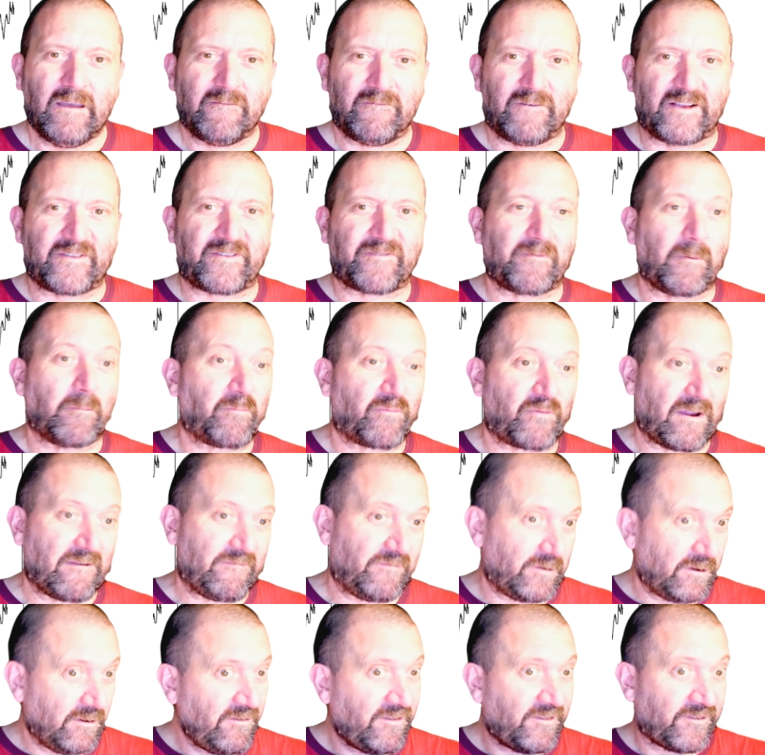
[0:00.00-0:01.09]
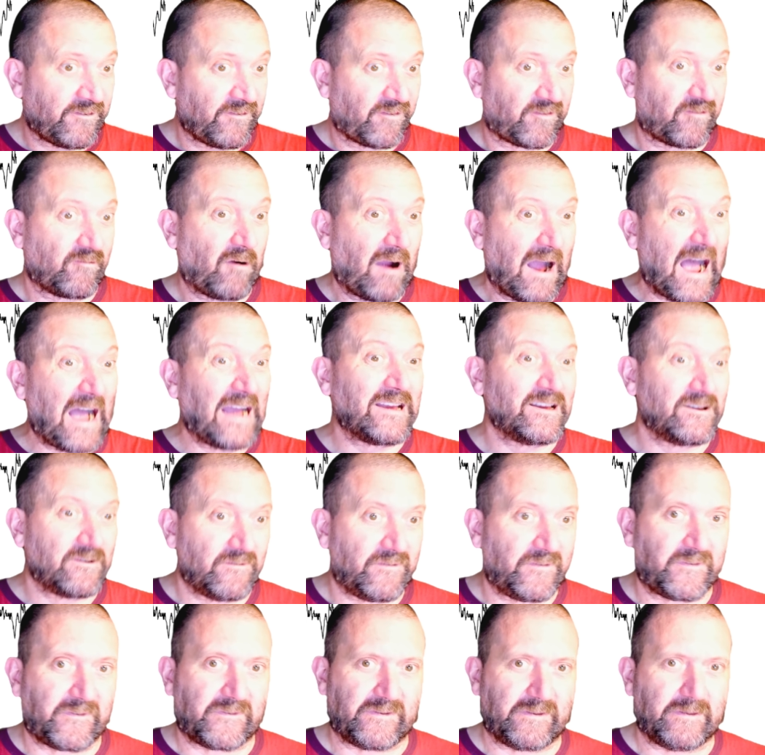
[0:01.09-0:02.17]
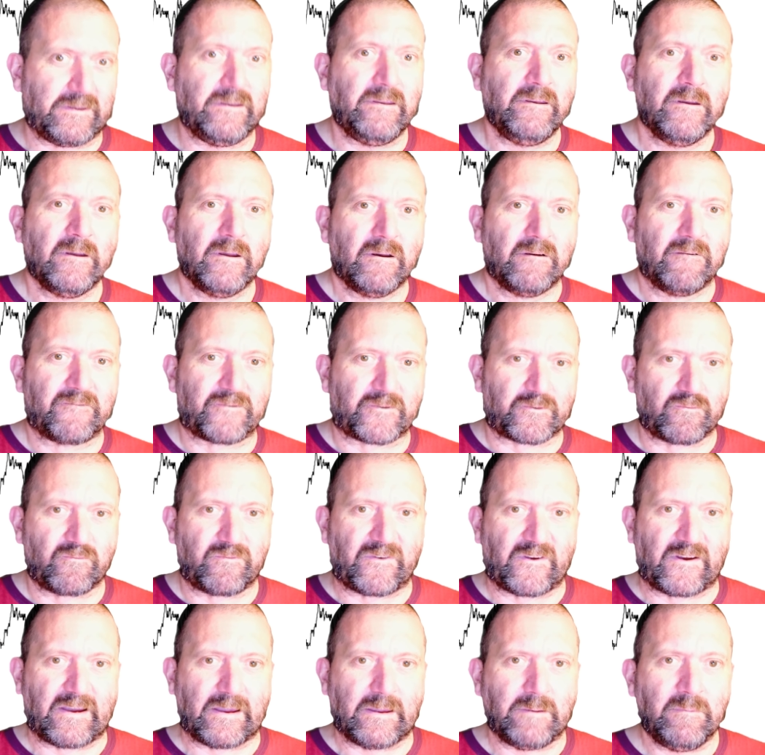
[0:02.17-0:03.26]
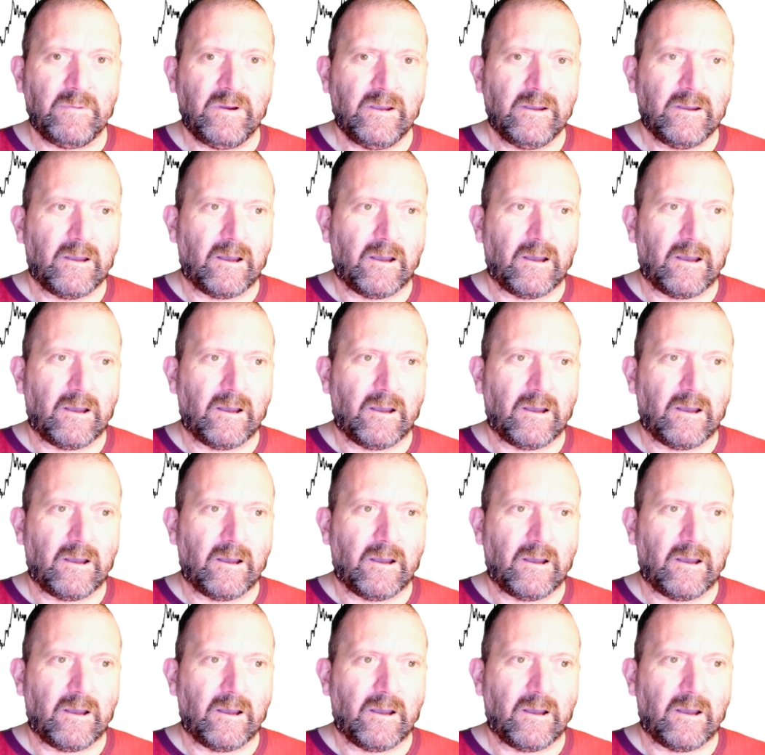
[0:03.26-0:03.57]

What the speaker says: That's the prevalence, so I of t through time.